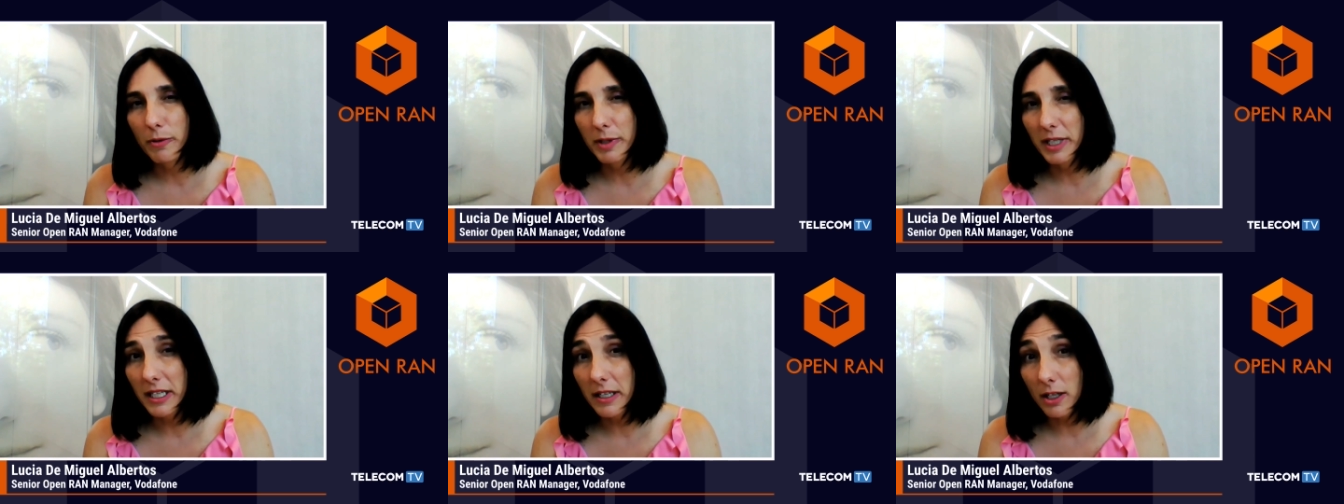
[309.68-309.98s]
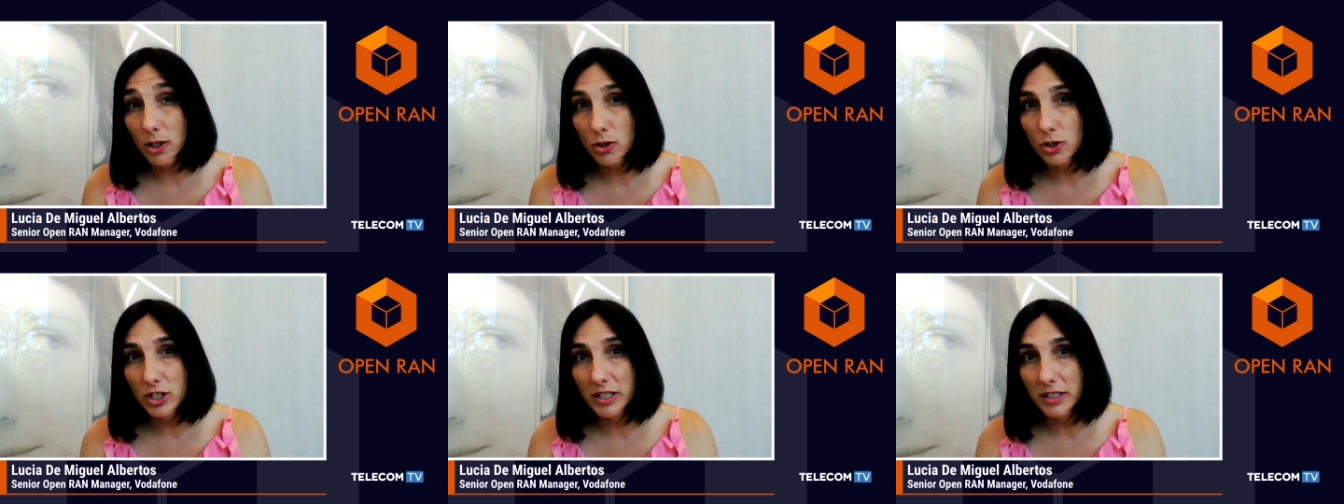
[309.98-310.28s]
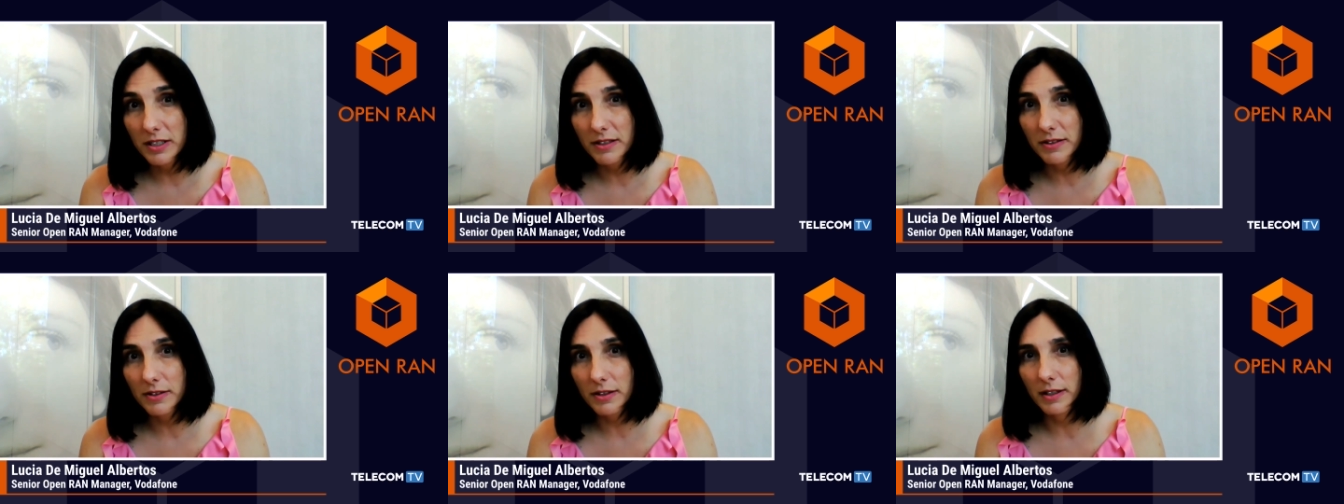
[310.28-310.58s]
eh, the RIC
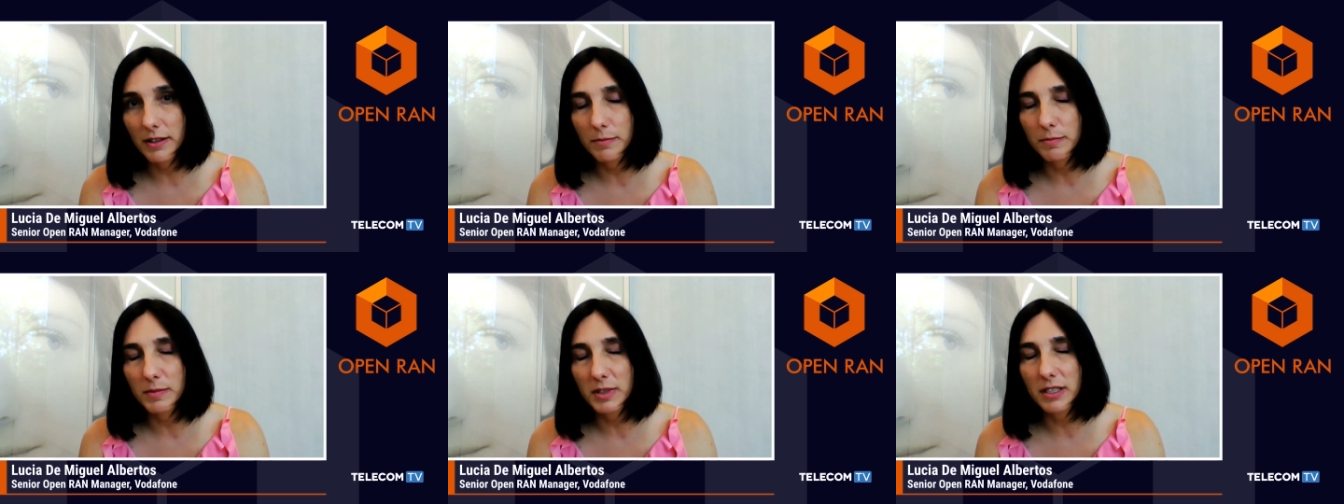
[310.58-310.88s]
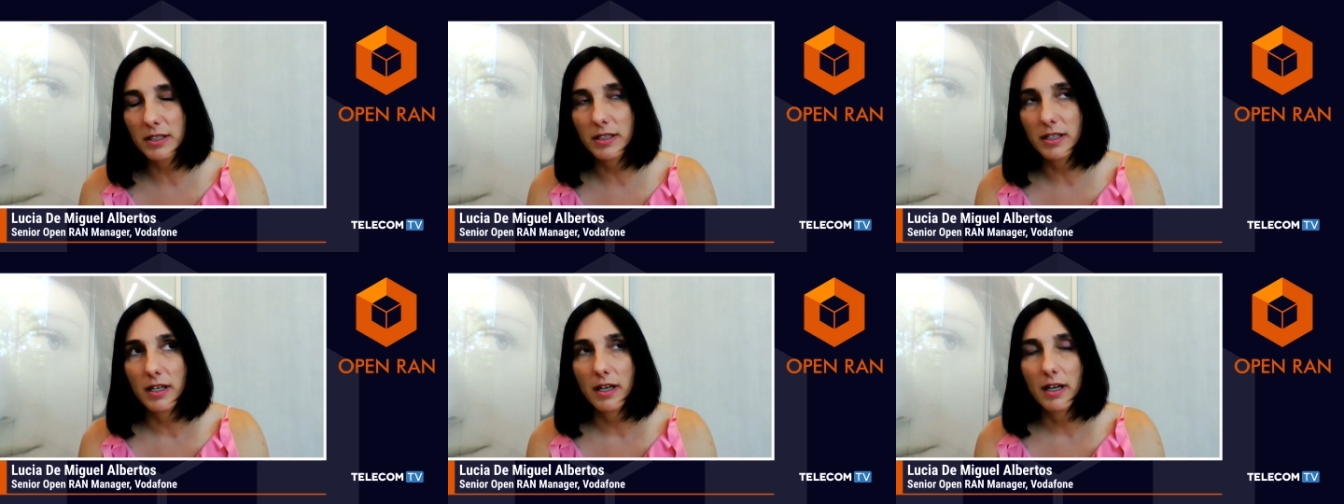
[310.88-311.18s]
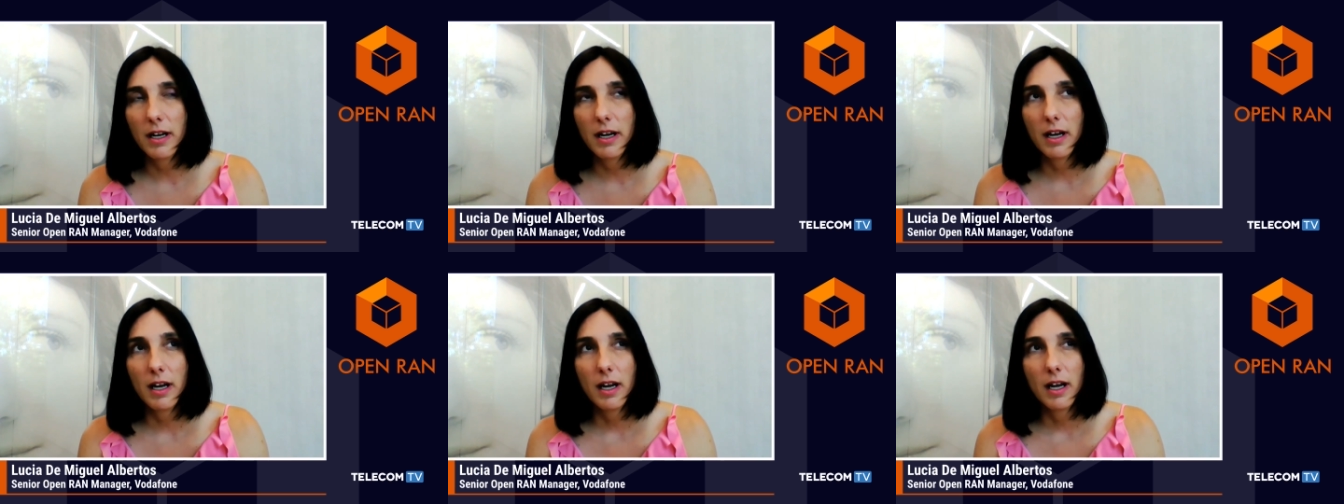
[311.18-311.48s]
ecosystems
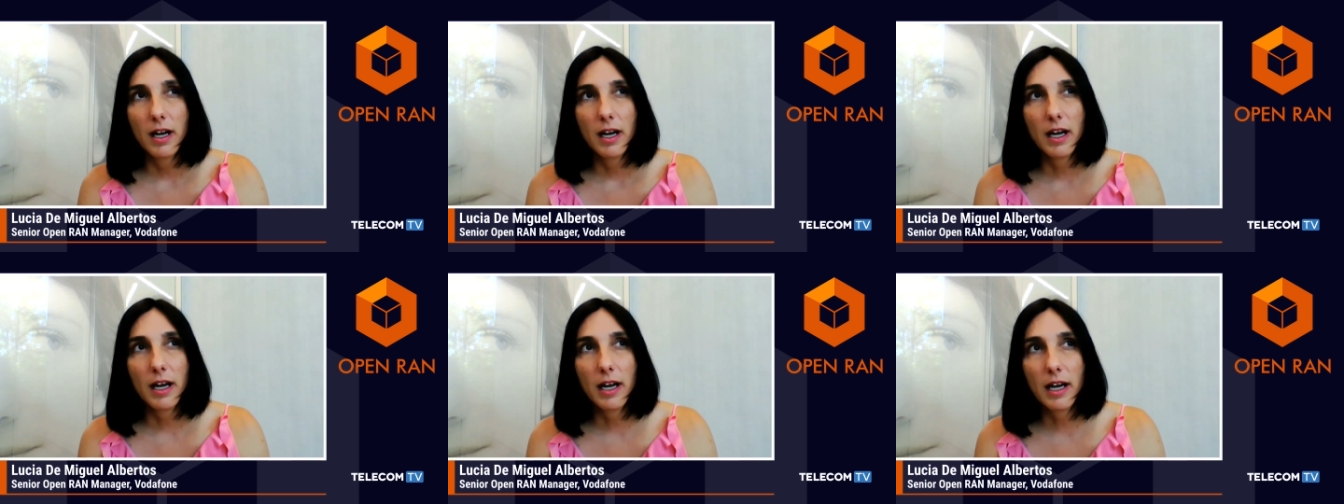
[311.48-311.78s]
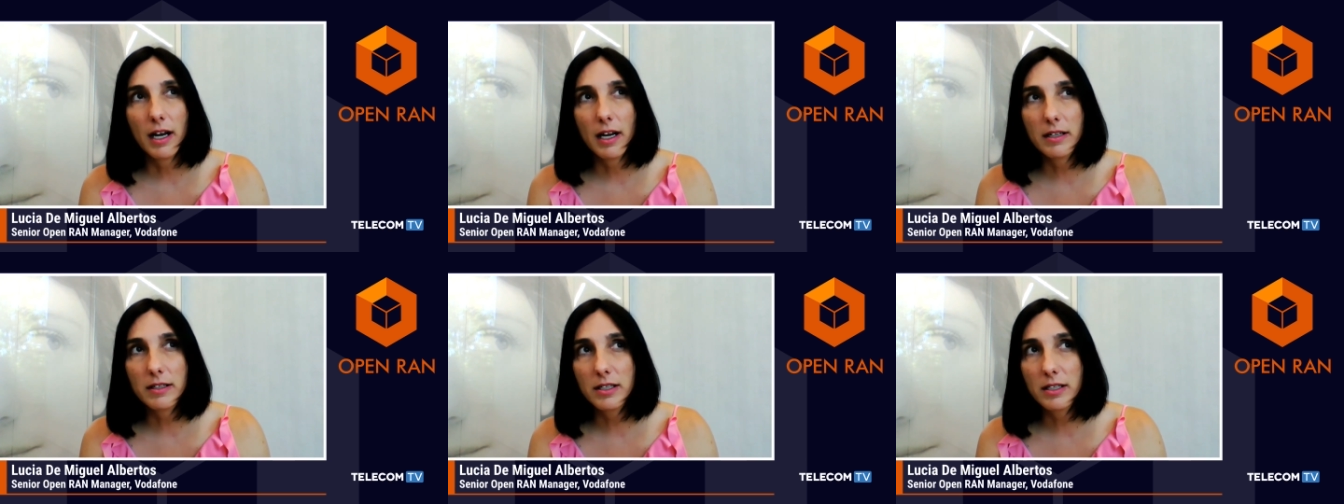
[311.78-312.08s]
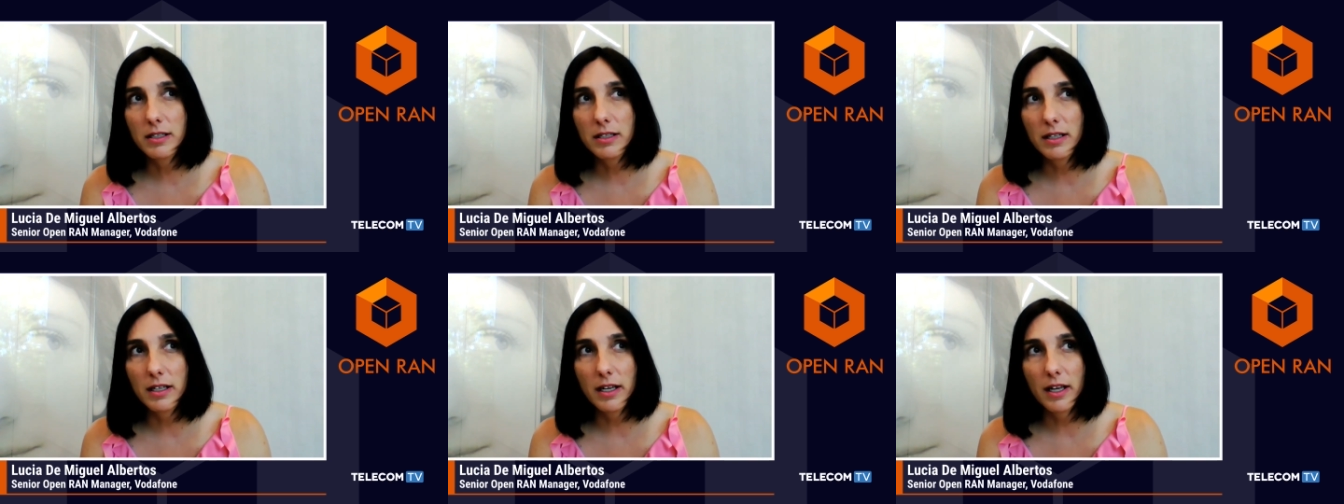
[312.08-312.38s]

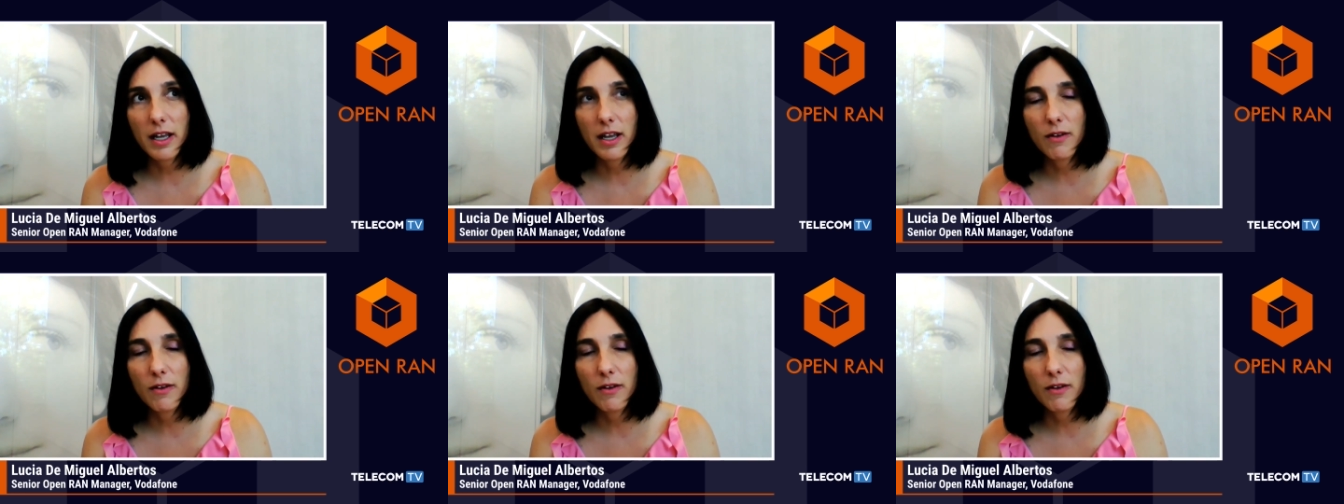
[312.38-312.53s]
has